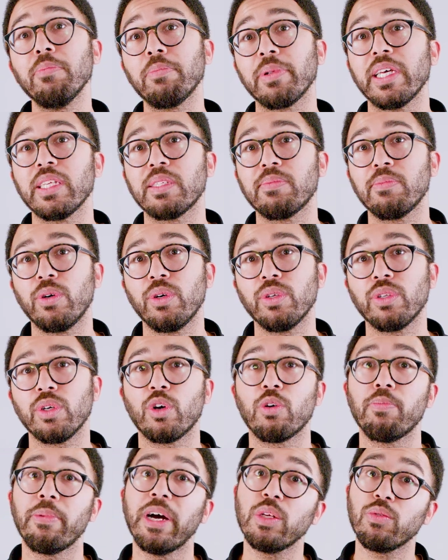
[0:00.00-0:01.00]
and place mode
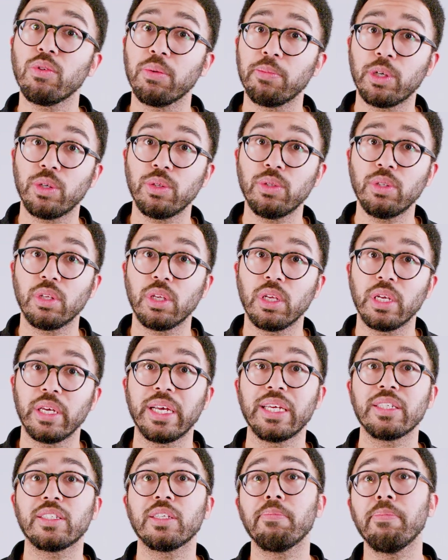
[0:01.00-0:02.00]
or manual mode
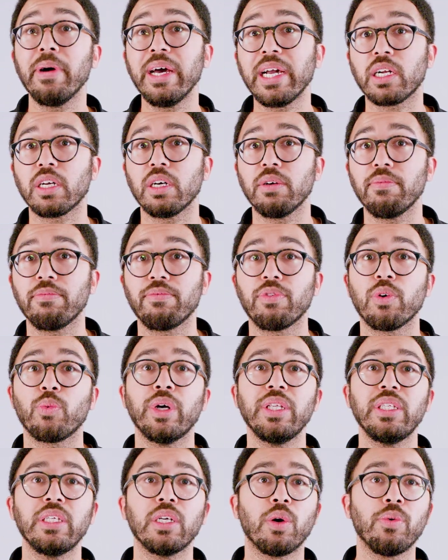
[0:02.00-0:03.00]
is a backup for
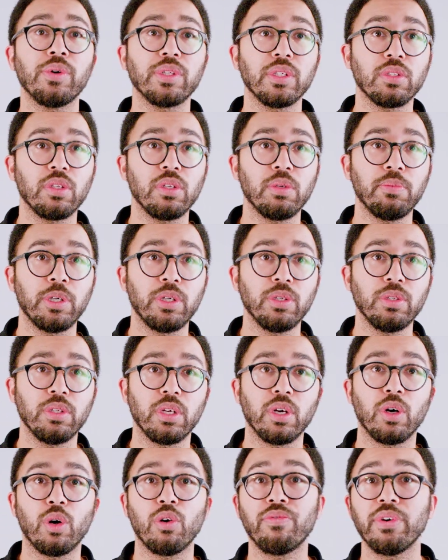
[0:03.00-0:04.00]
when the horizontal mode
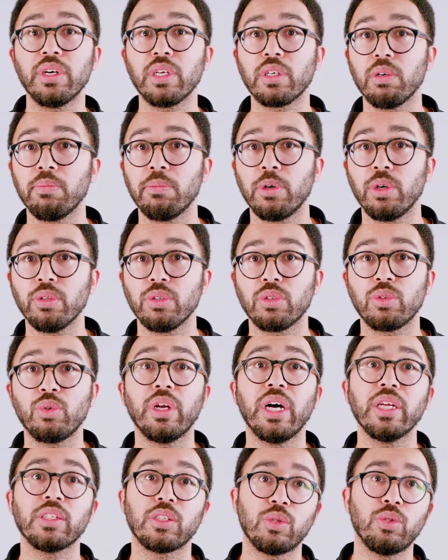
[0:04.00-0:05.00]
or vertical mode do
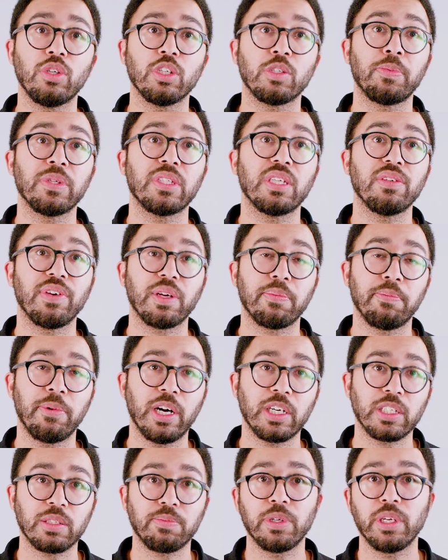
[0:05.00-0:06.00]
not suit a specific
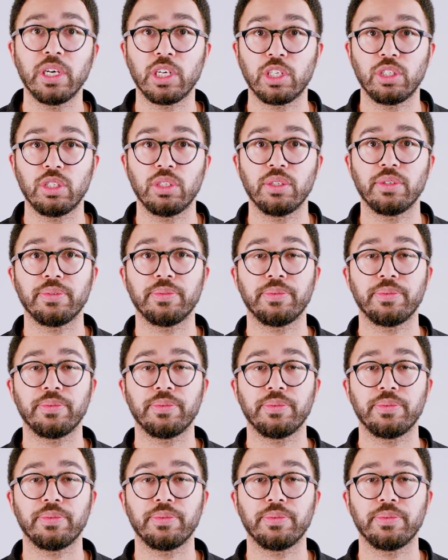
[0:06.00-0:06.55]
box production.